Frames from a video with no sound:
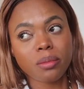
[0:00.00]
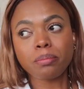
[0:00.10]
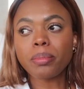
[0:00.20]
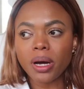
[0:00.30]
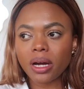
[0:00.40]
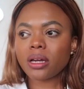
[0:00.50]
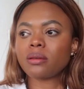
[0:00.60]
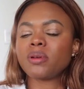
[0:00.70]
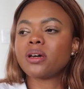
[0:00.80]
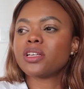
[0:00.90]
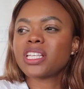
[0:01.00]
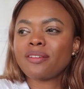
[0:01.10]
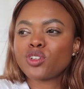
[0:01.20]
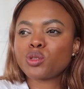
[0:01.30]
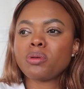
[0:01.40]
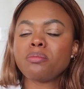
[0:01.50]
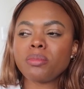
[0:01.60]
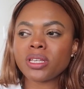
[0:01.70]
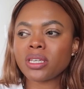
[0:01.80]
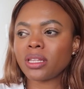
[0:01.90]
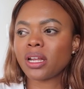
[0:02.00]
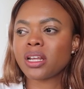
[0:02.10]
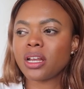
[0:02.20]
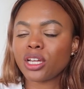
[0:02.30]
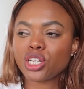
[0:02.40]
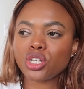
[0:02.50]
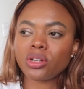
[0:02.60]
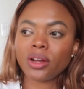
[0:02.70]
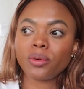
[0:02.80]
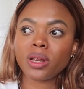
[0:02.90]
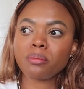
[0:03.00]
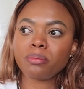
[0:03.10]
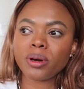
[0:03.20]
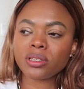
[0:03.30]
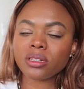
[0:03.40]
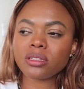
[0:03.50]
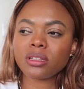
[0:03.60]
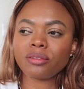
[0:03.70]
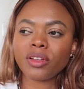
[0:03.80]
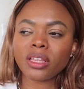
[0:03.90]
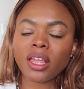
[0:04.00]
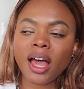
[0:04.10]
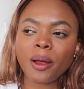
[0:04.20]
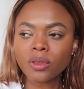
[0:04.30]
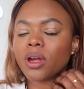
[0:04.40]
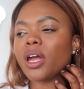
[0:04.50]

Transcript: a book because I've just been missing that connection to like reading books and stuff like that.